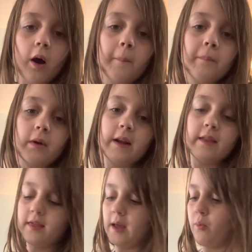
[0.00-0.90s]
print
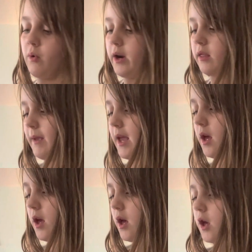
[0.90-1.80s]
the same one as me,
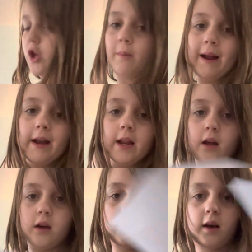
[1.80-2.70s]
you might need a